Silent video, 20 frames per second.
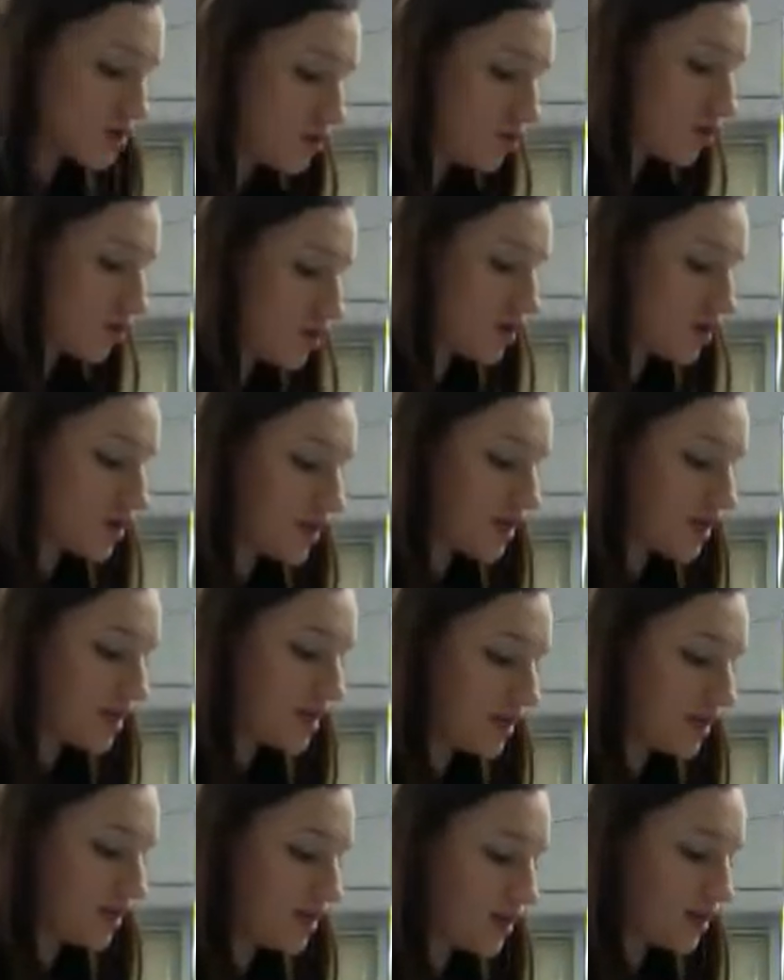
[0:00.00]
or
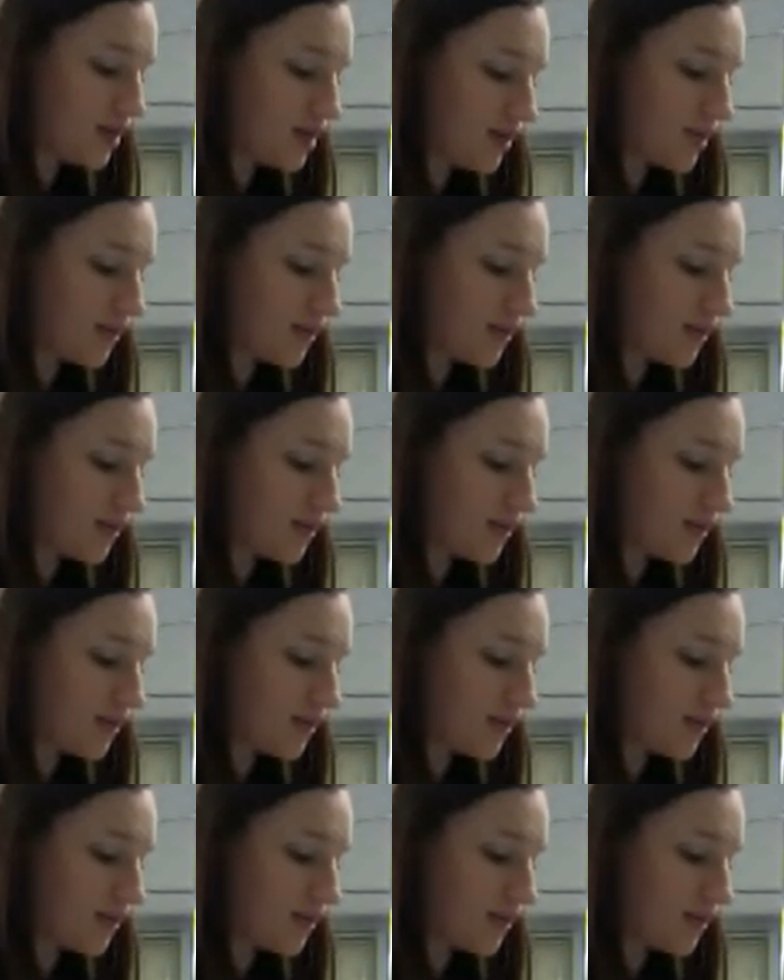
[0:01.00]
any